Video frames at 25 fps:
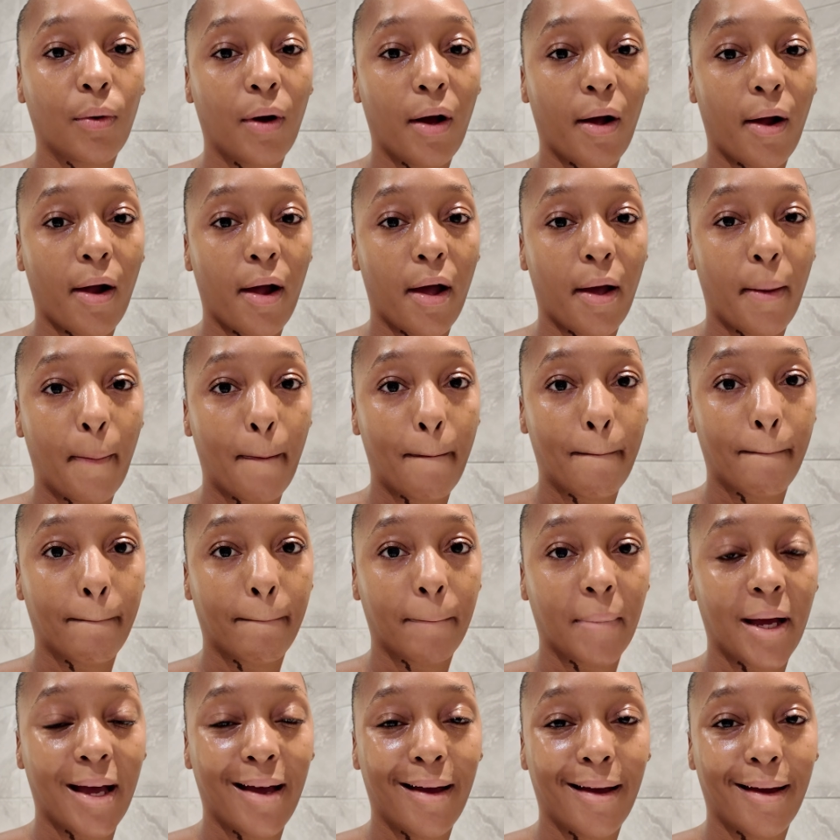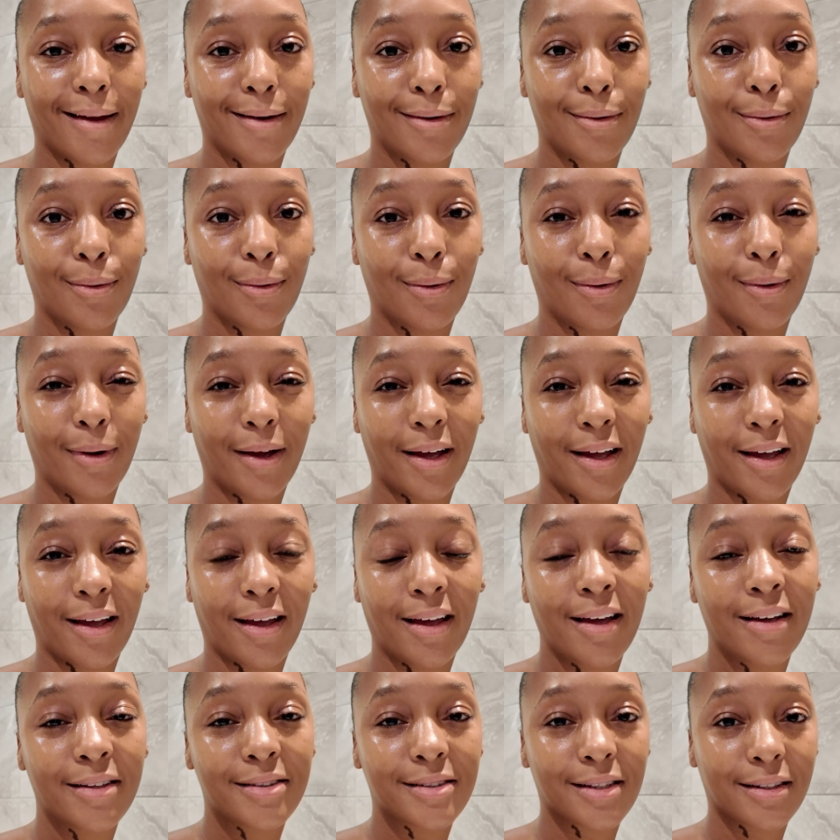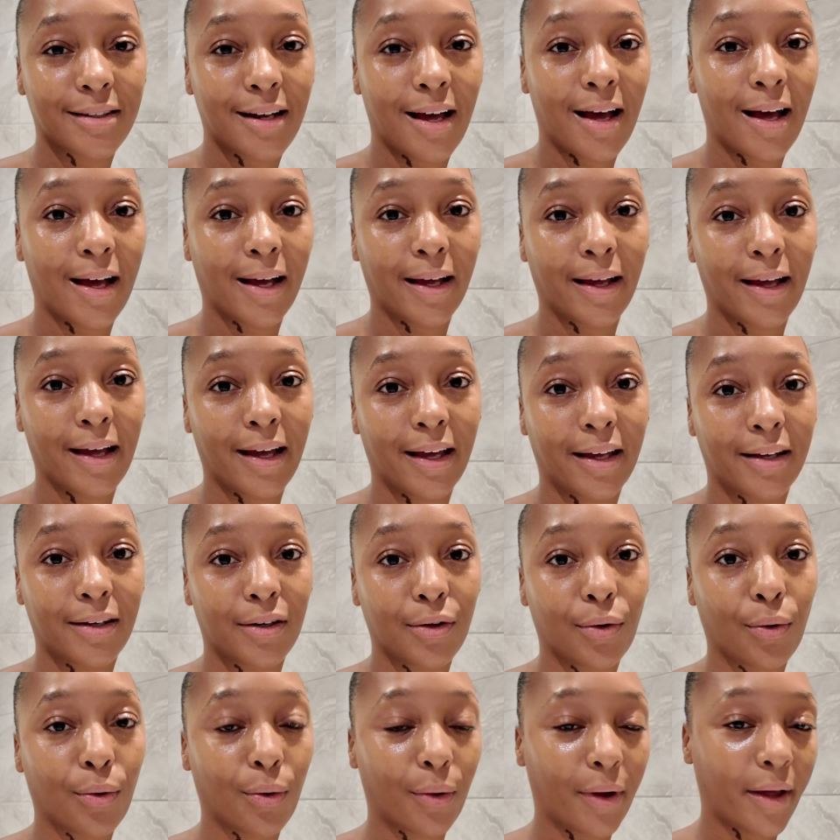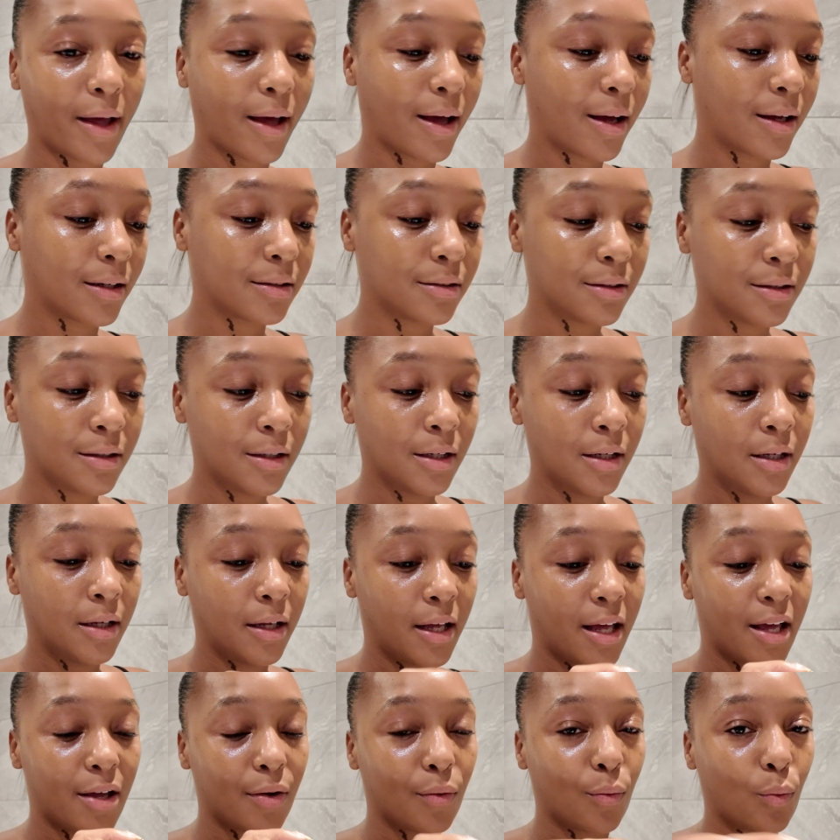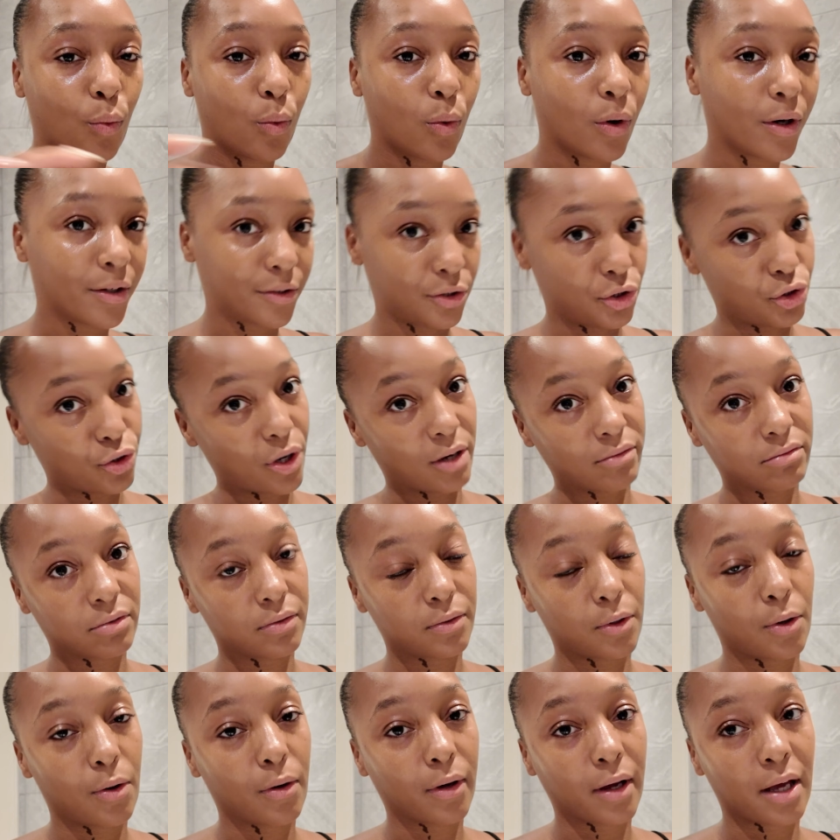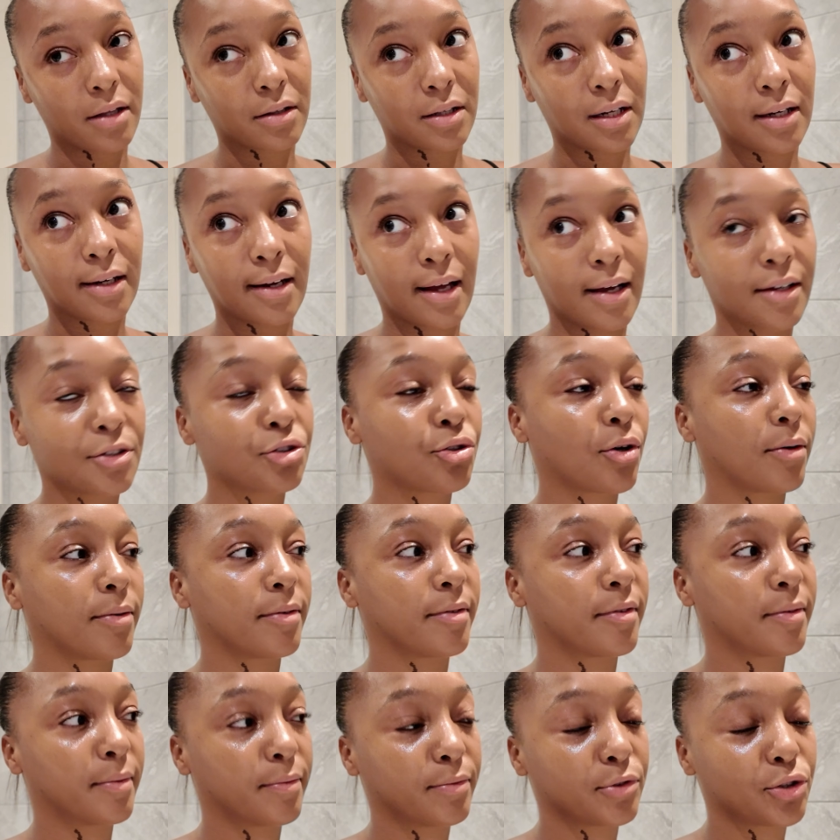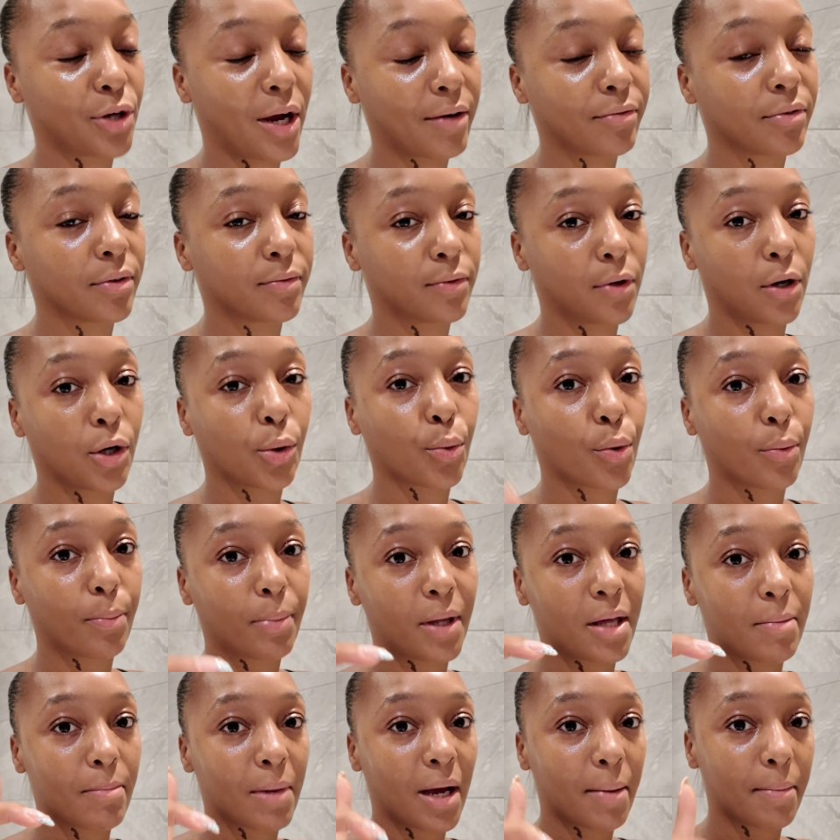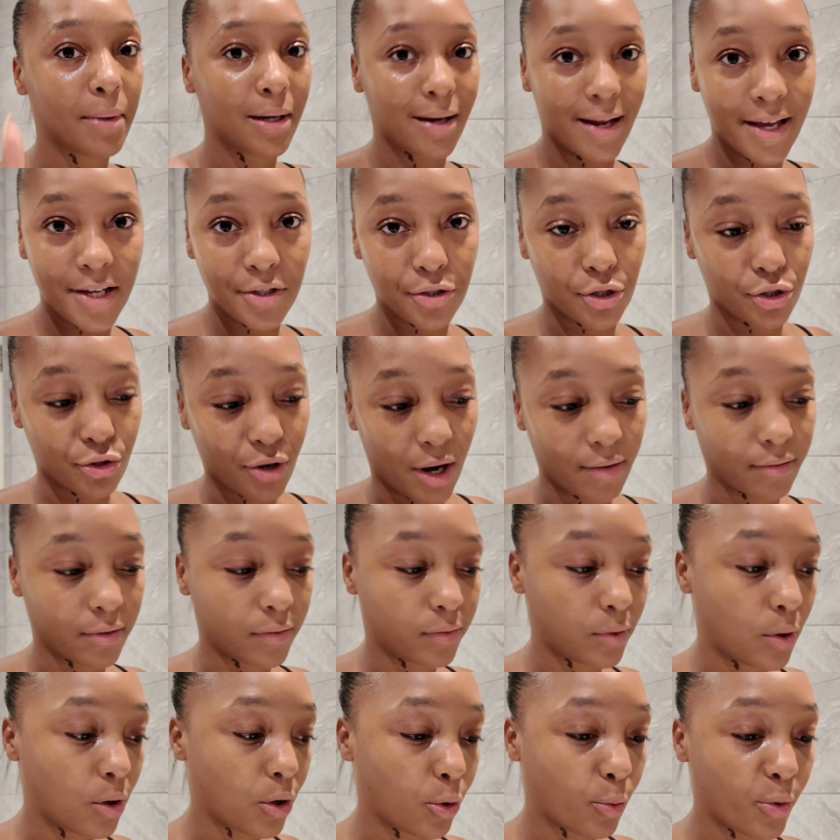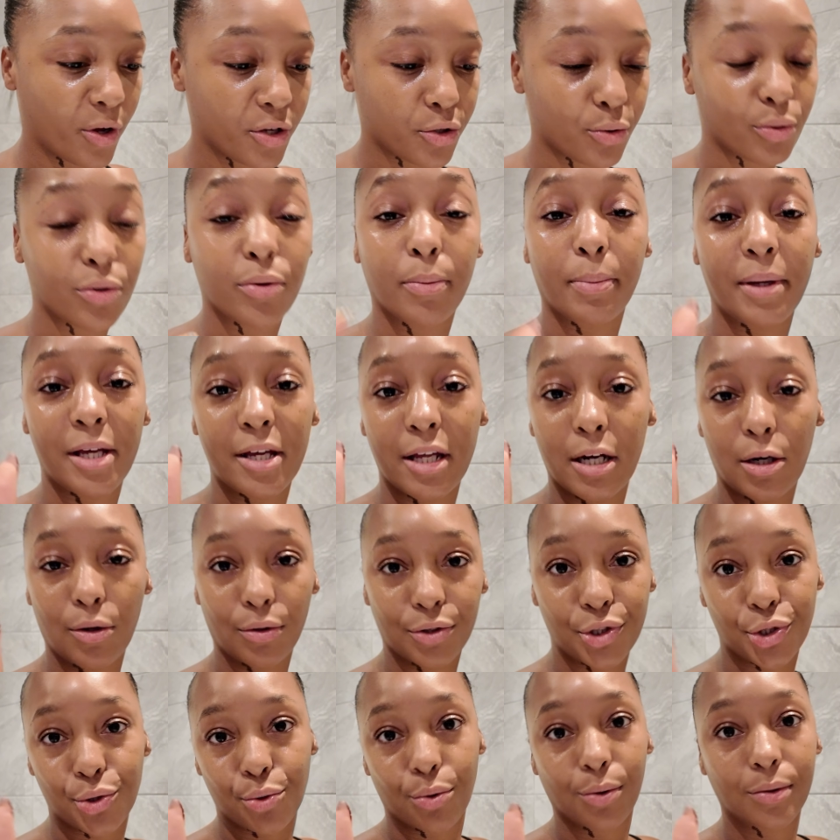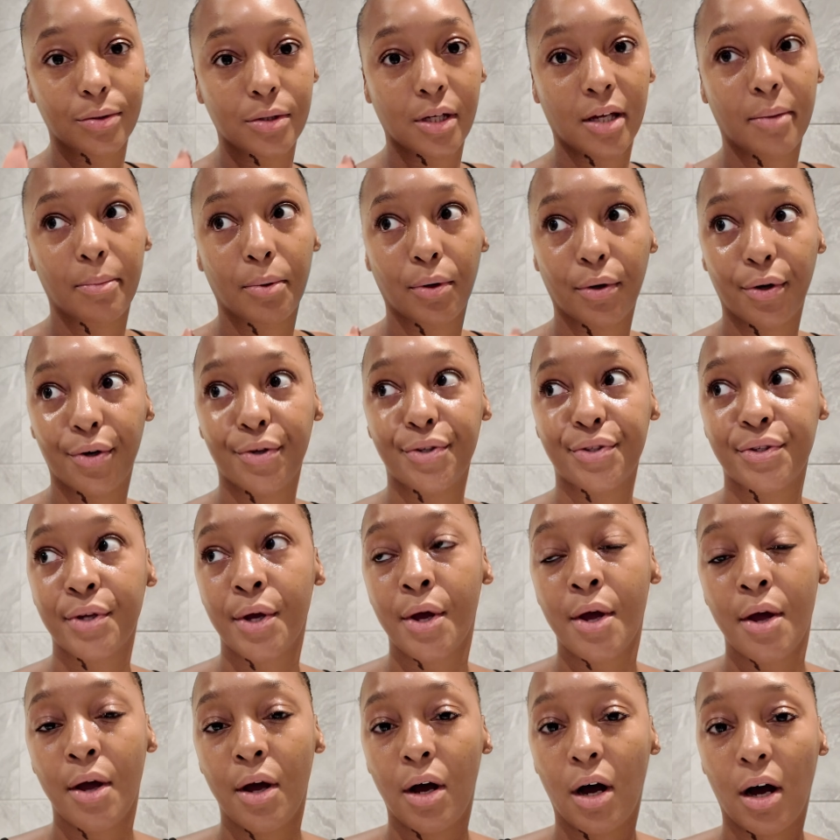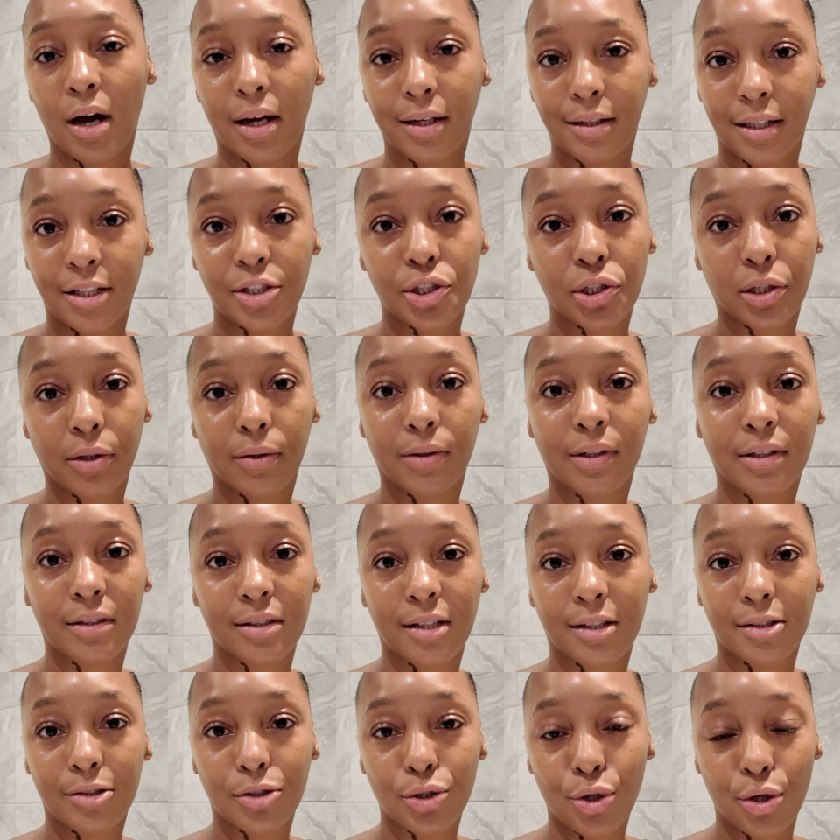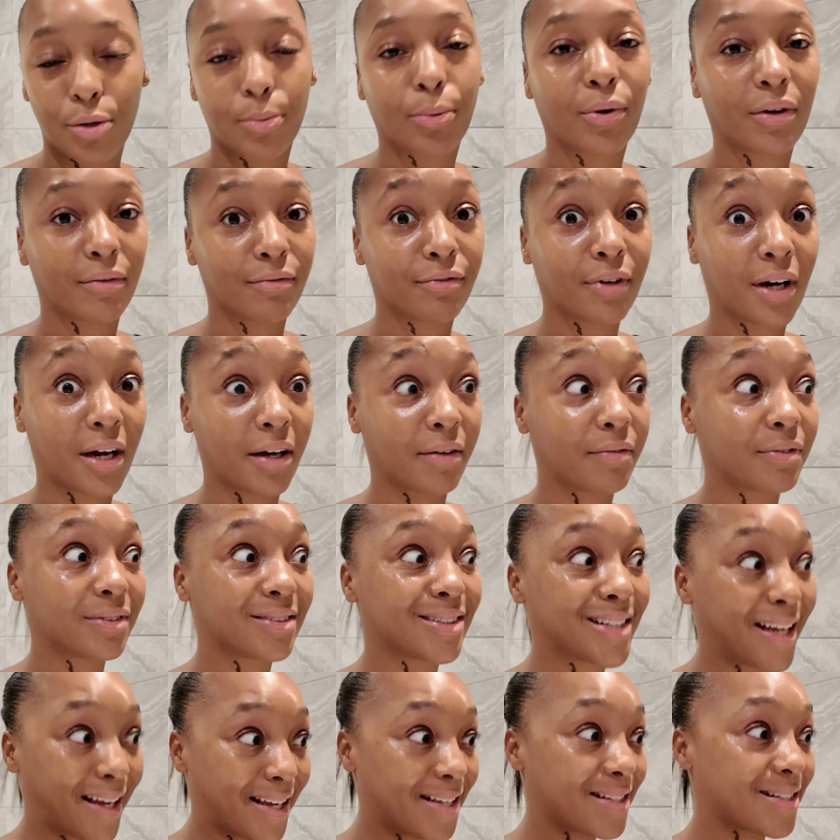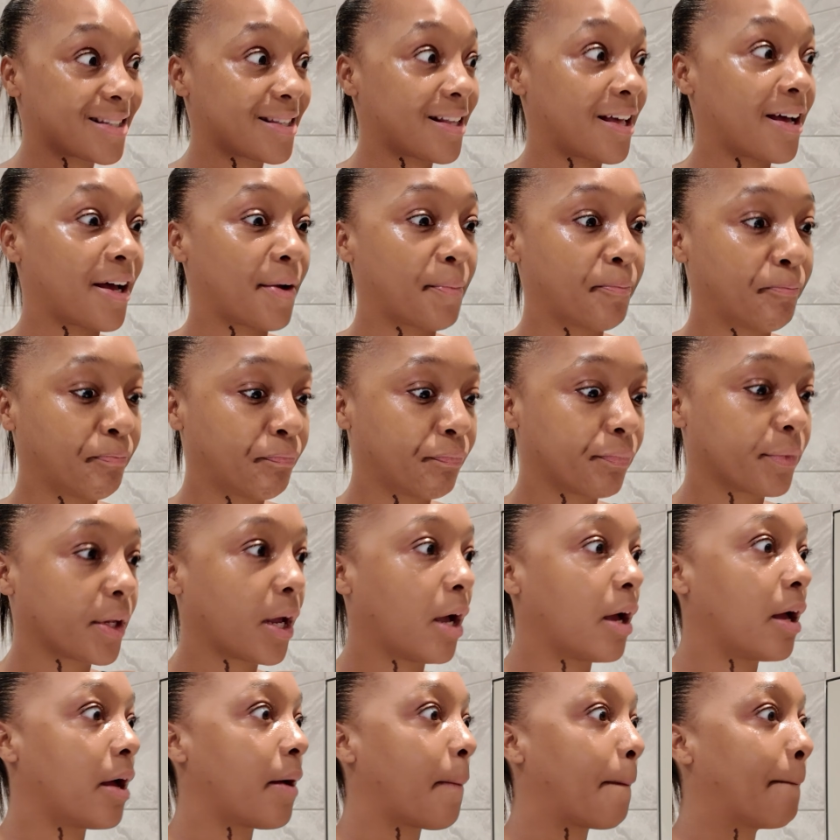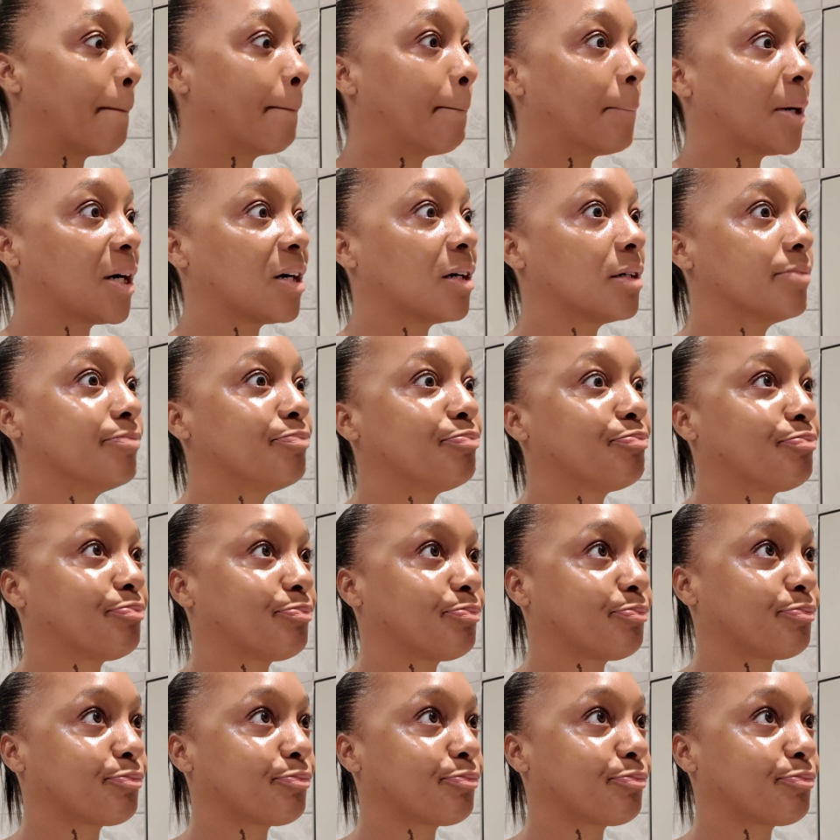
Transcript: Hanoi, Da Nang and Hoi An in 1 travel vlog, and the last travel vlog would be my Malaysia travel vlog, which would be a lot shorter because I literally only did 2.5 days there, but